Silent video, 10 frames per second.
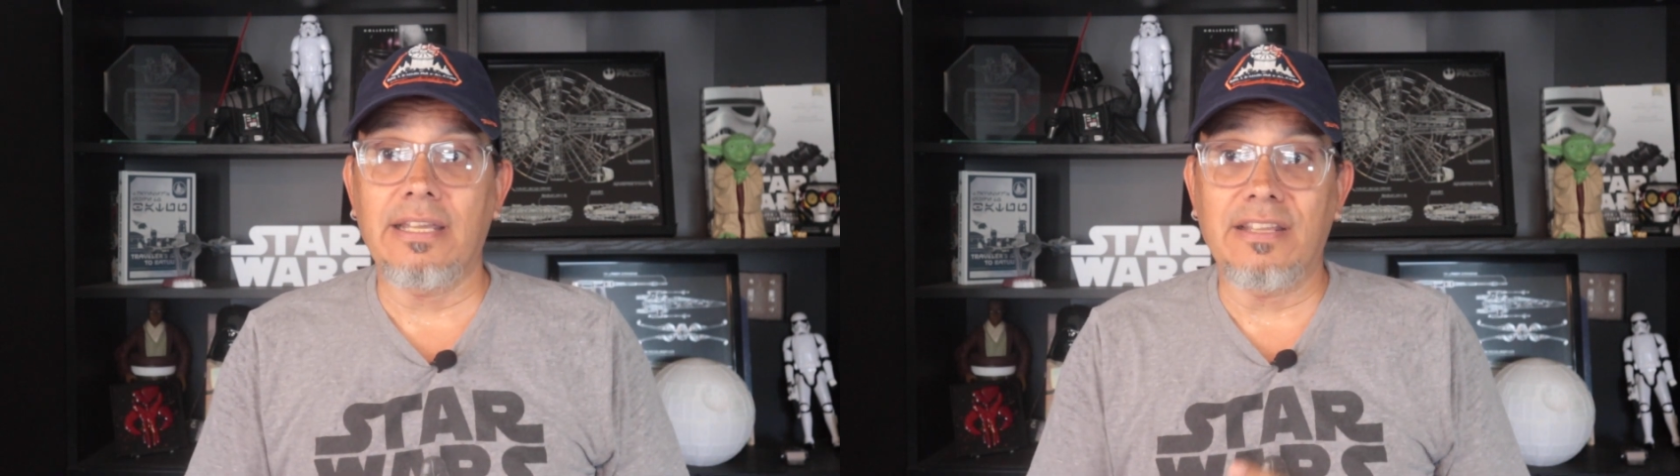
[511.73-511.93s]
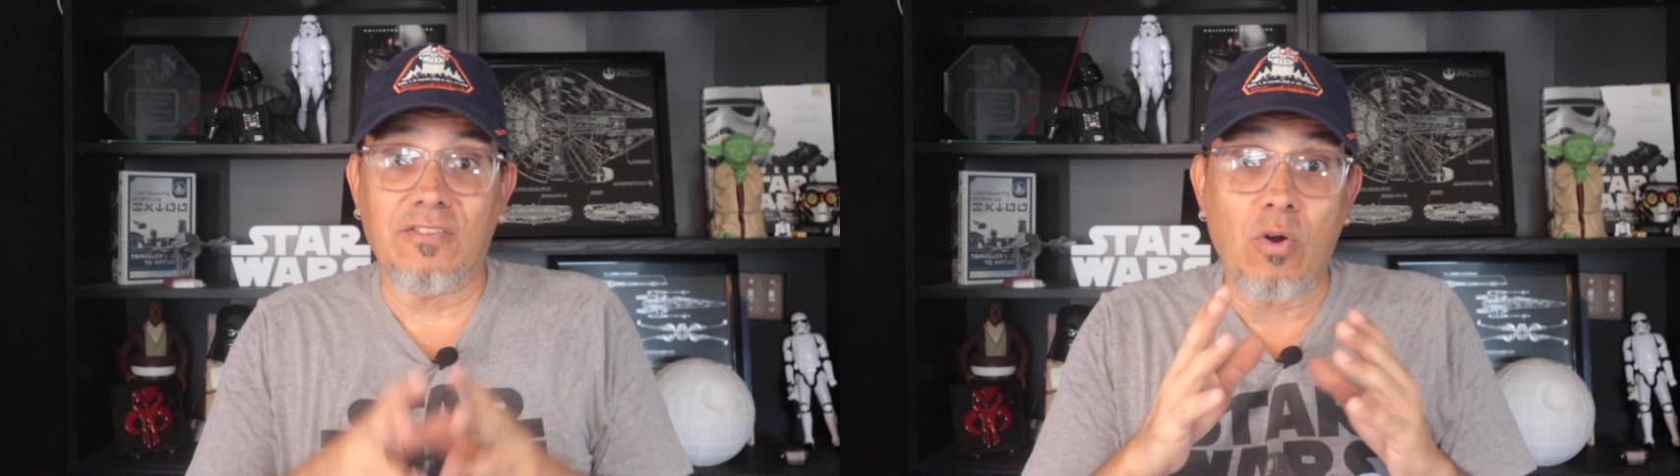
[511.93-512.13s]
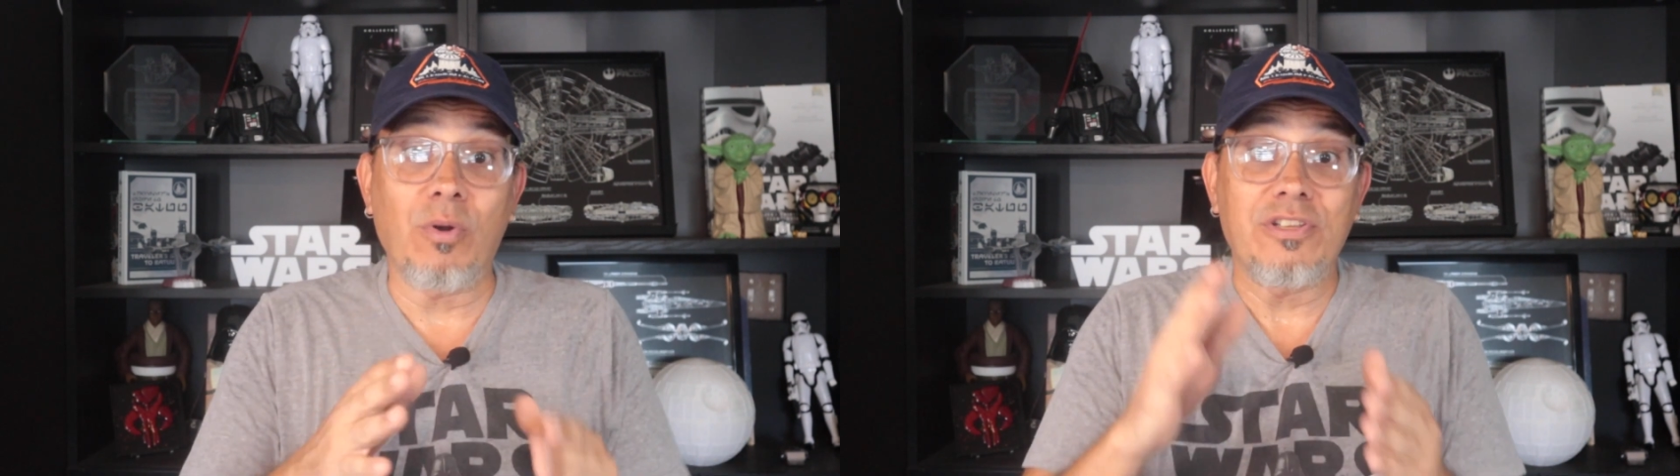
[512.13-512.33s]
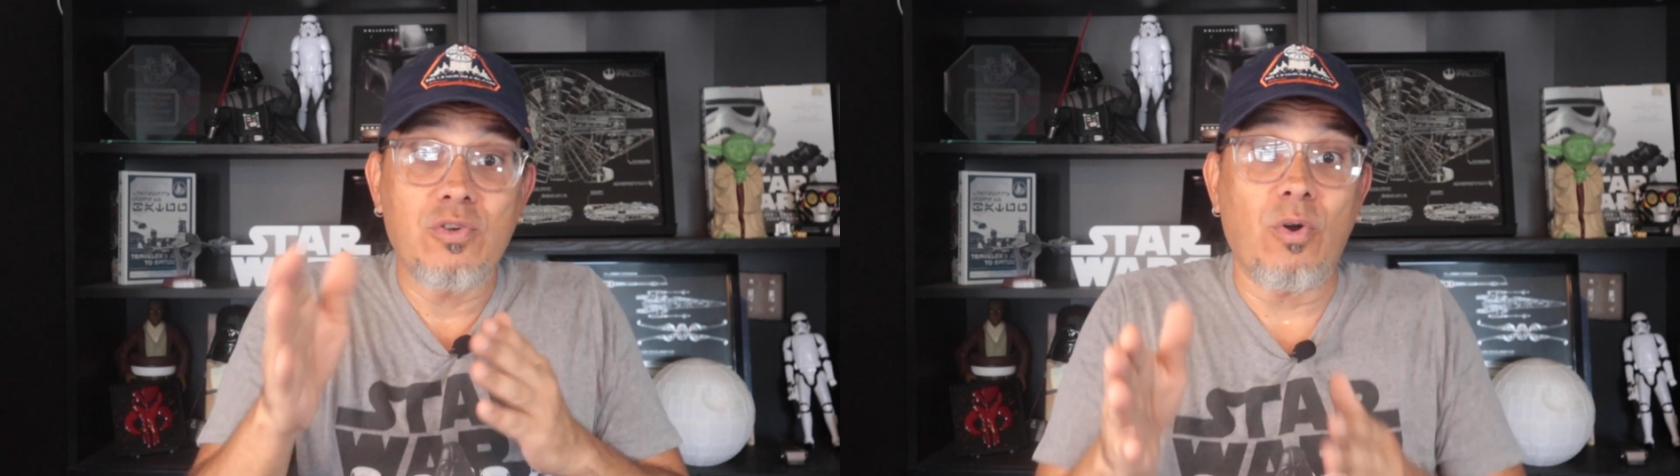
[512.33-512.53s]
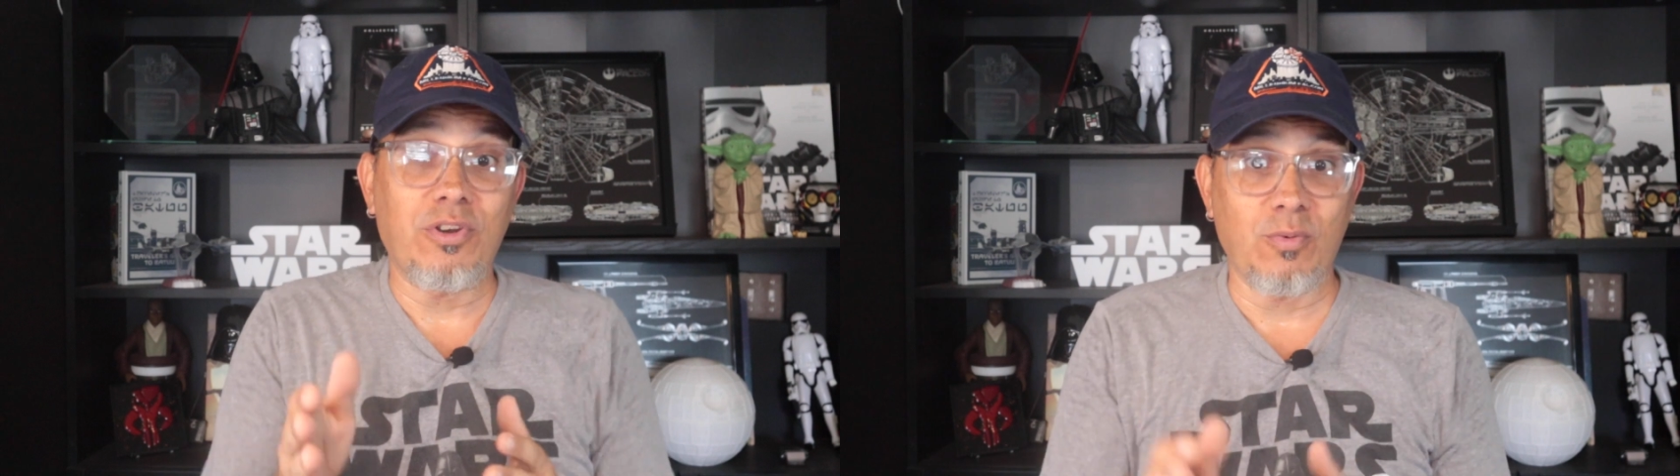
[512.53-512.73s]
is going
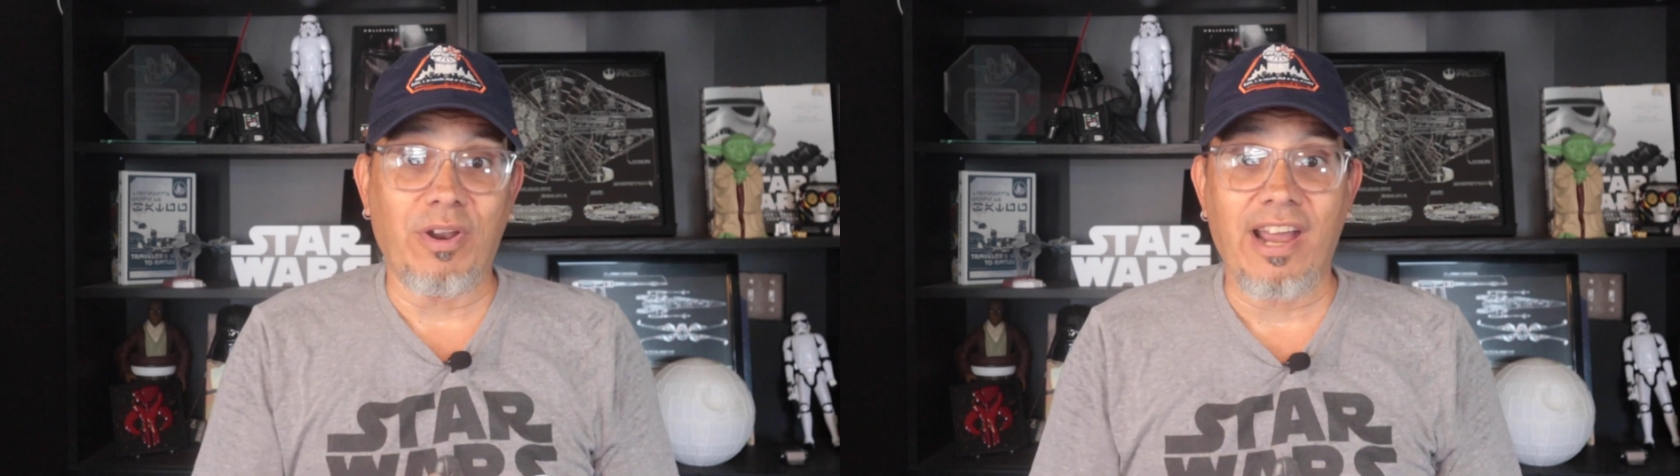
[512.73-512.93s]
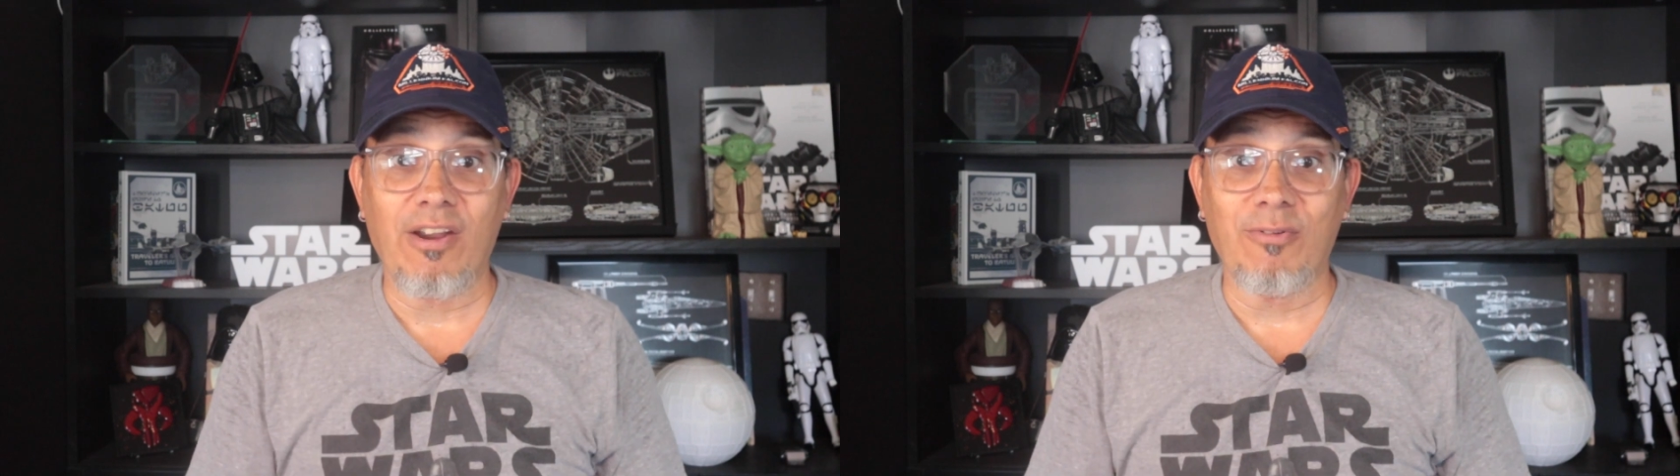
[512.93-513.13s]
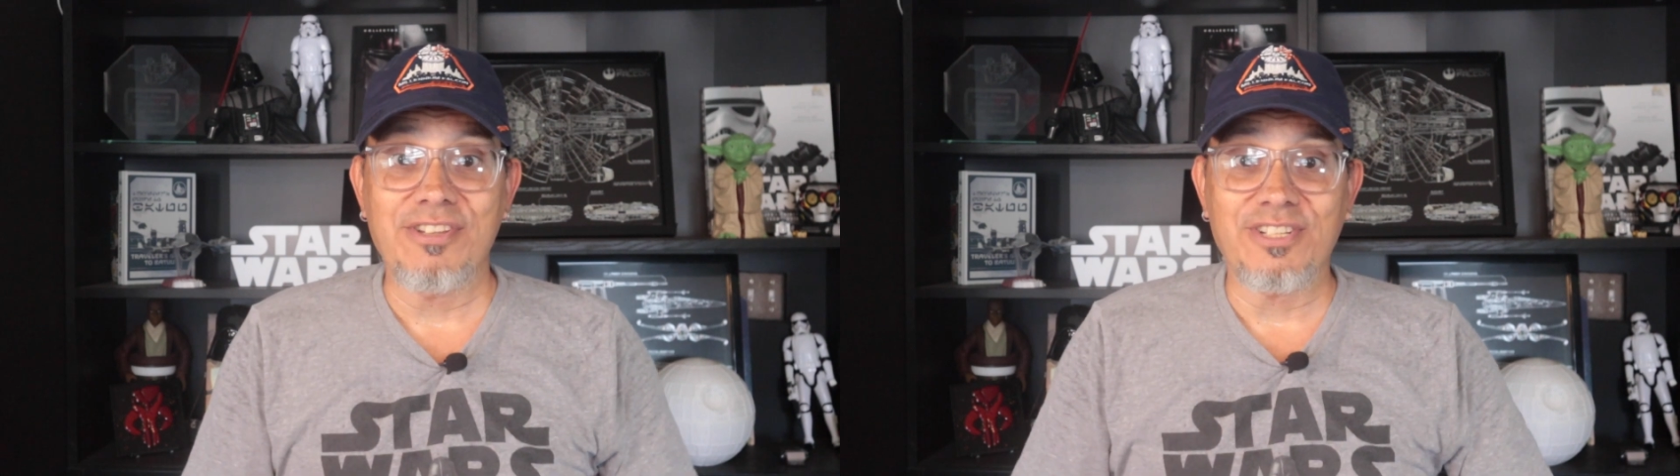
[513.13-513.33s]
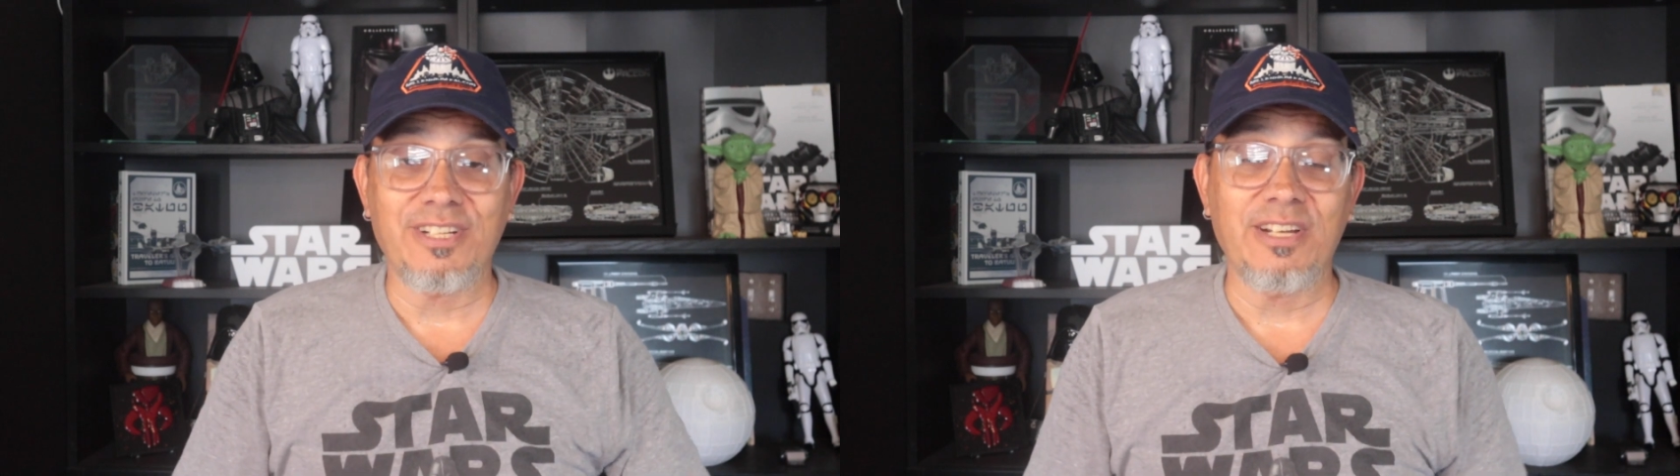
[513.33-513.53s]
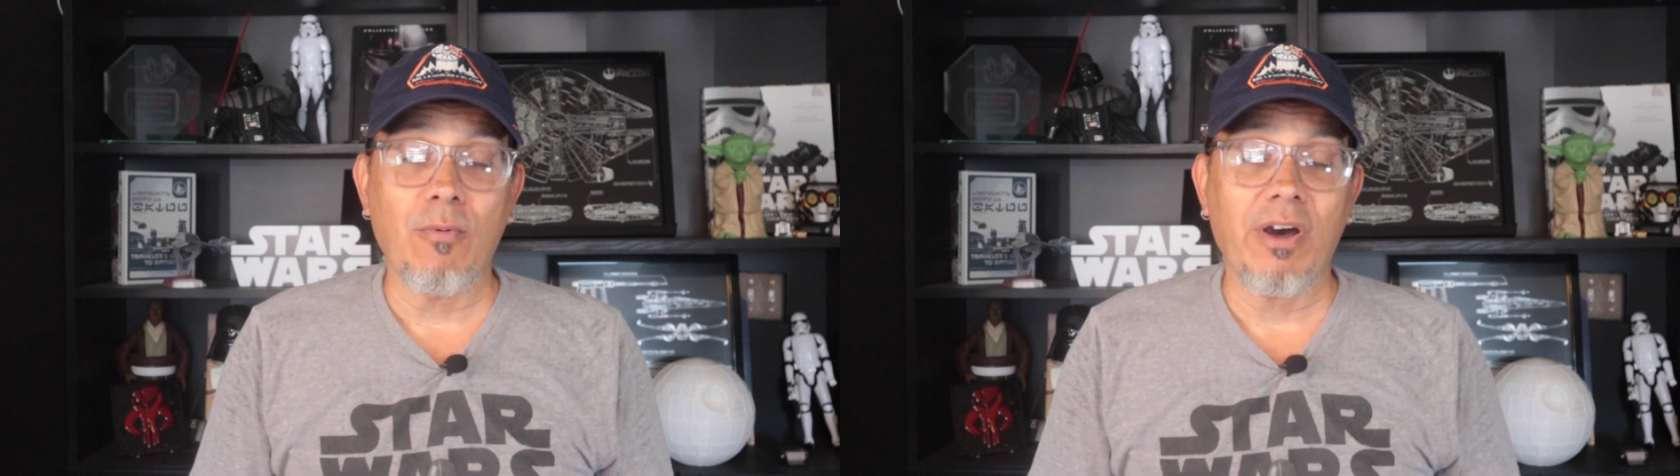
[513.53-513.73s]
towards what I
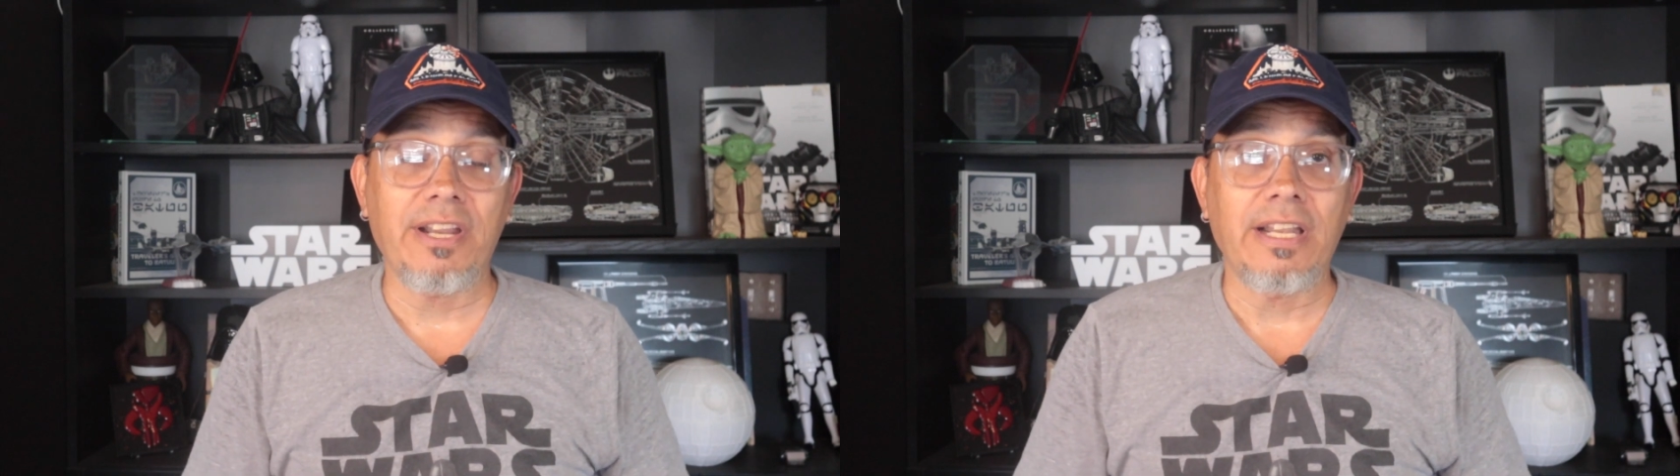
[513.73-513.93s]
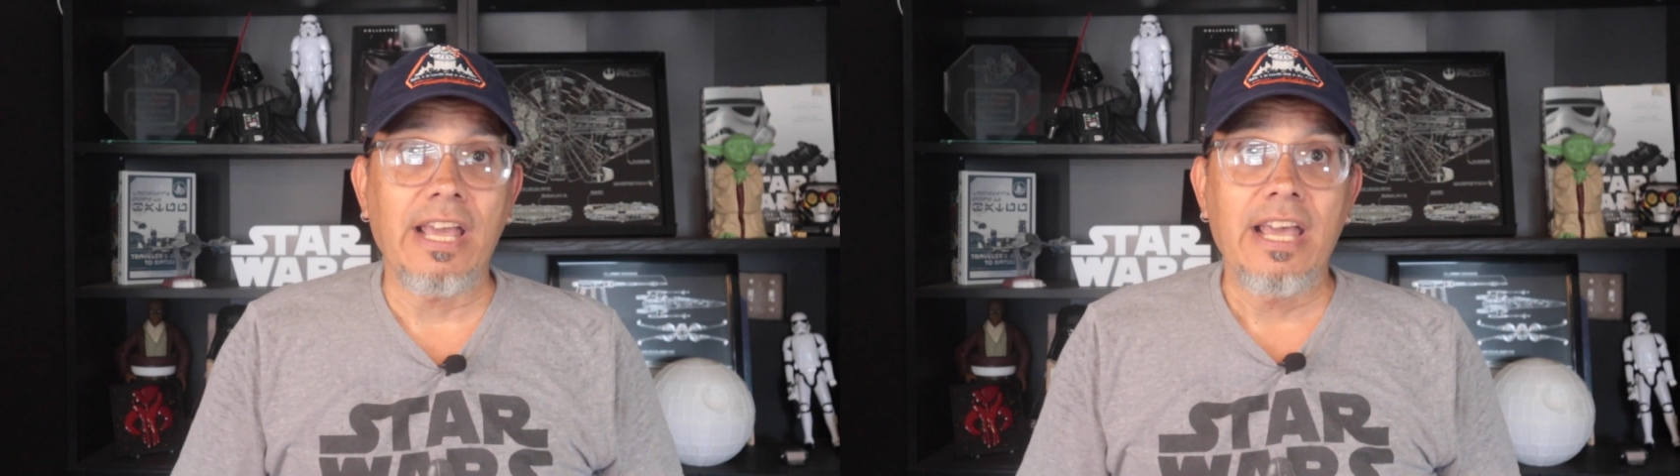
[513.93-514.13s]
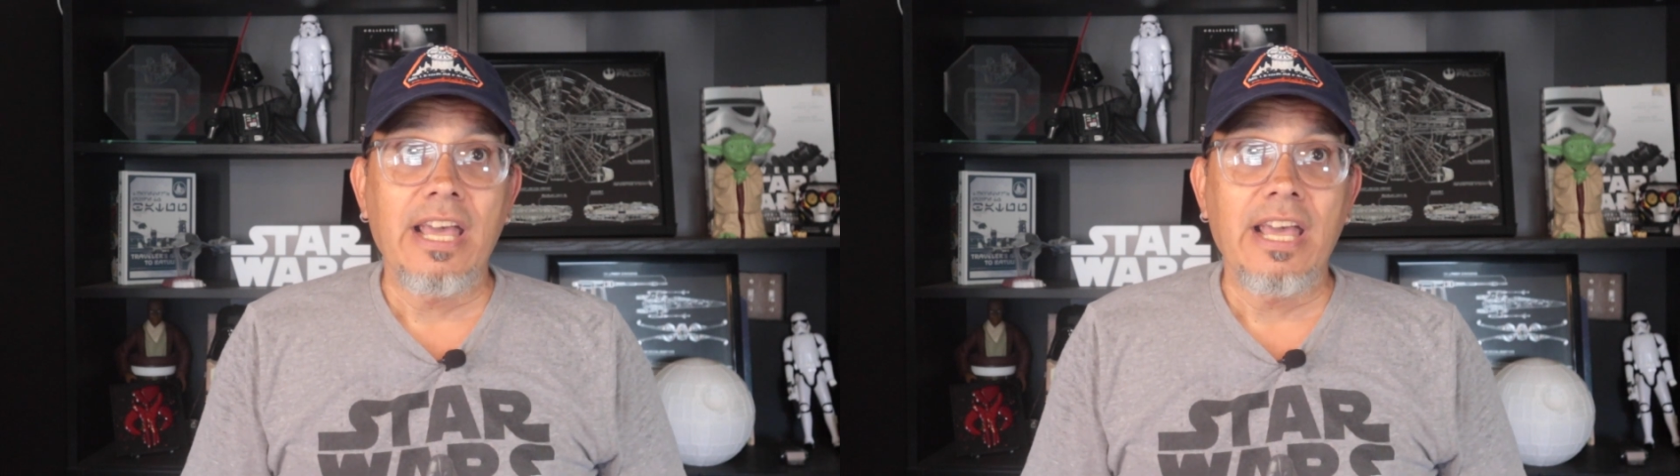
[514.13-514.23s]
originally wanted.